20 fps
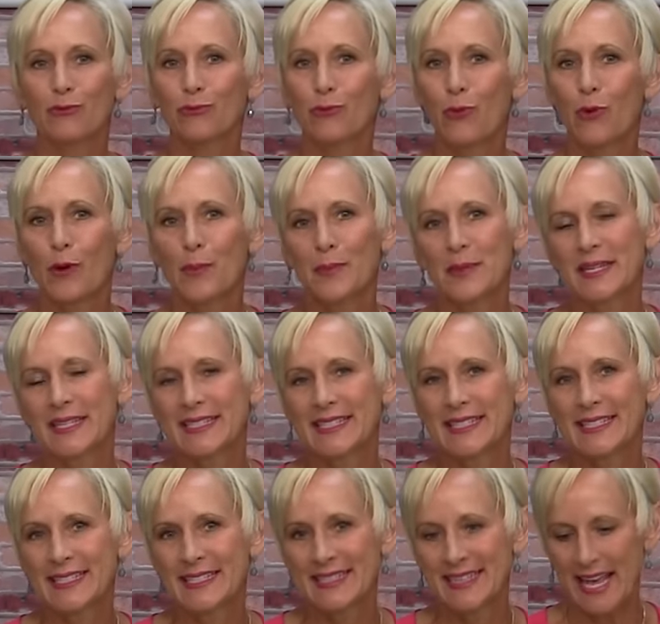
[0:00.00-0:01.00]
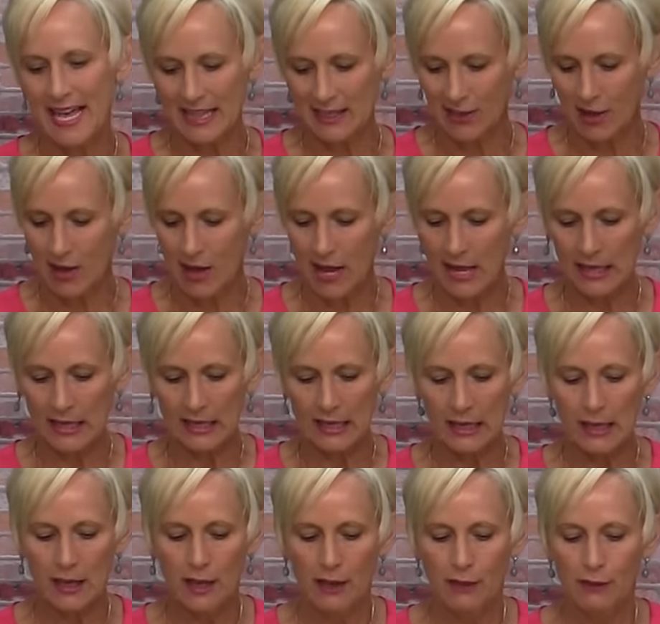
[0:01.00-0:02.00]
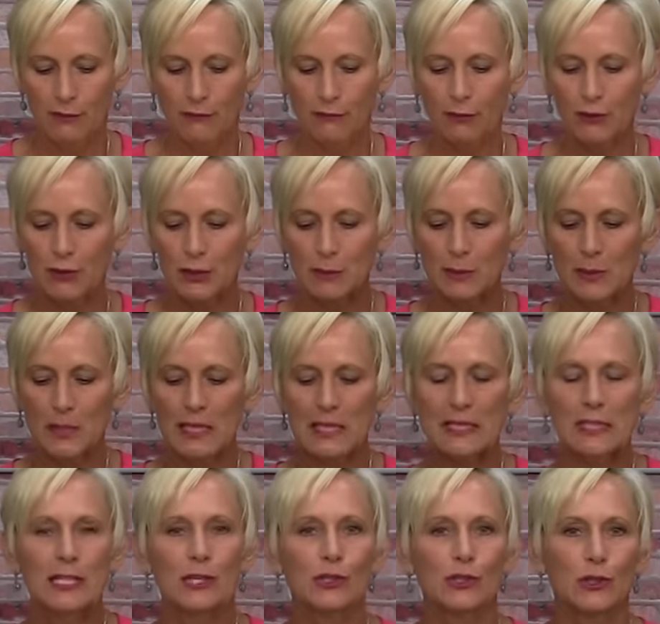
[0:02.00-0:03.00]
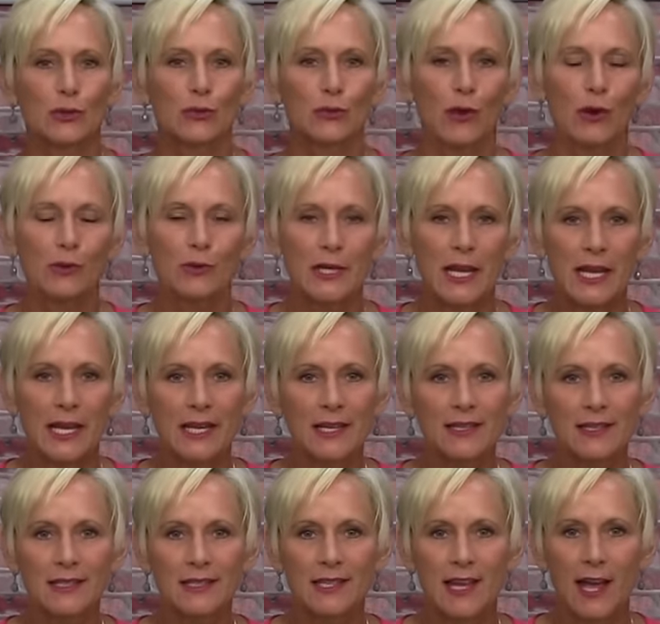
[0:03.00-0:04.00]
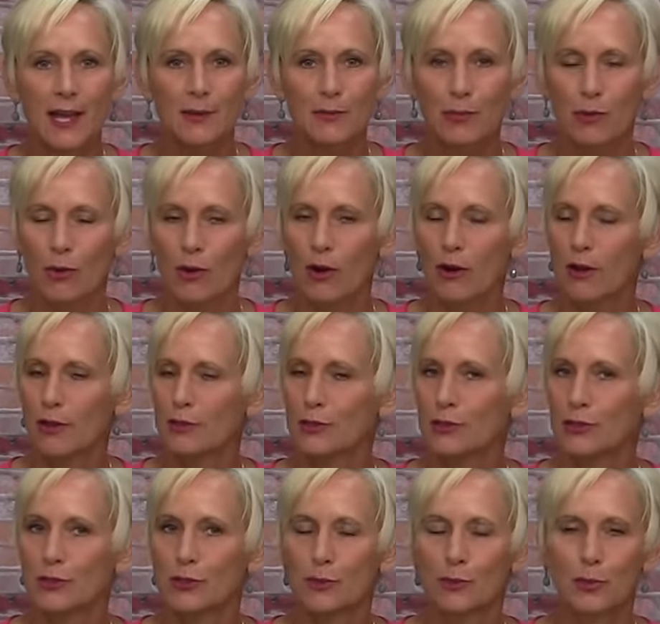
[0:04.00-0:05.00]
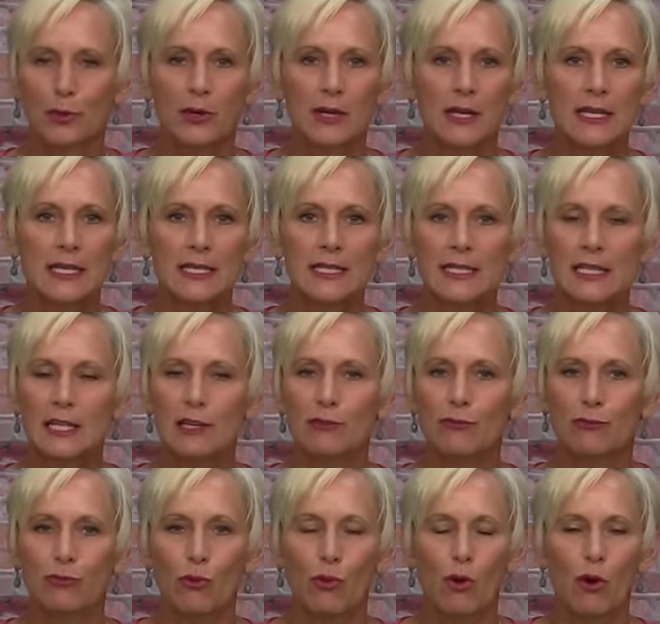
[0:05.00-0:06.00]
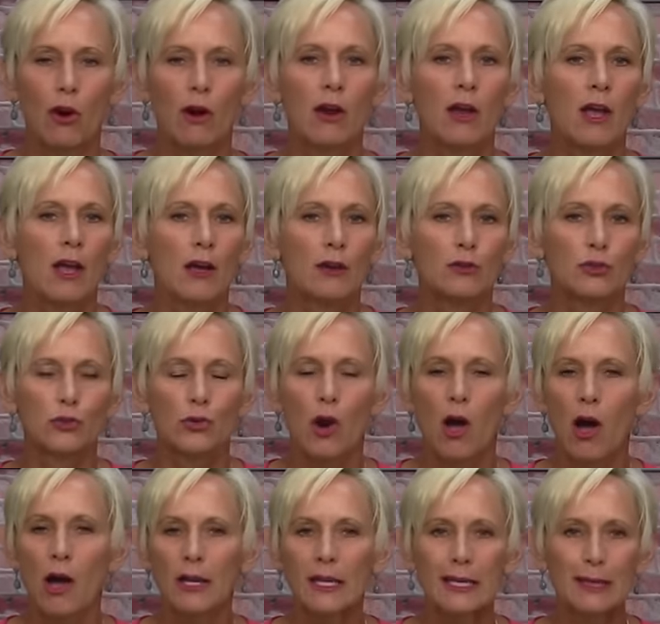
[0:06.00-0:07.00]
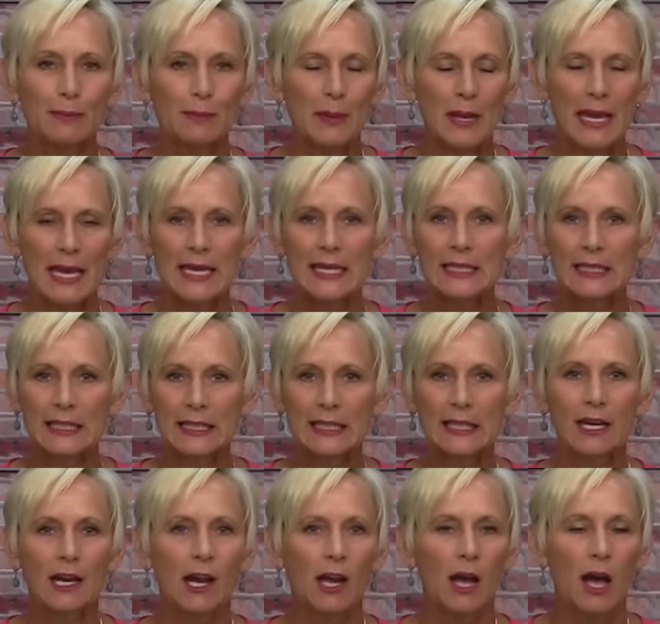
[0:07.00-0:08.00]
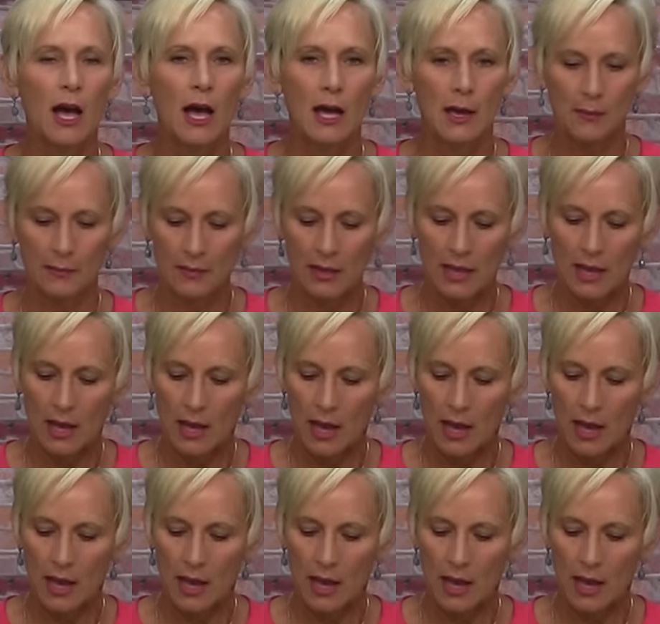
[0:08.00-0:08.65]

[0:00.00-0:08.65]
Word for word: four pieces in that line. The first piece is your rotating design board, super easy for drawing, painting, um,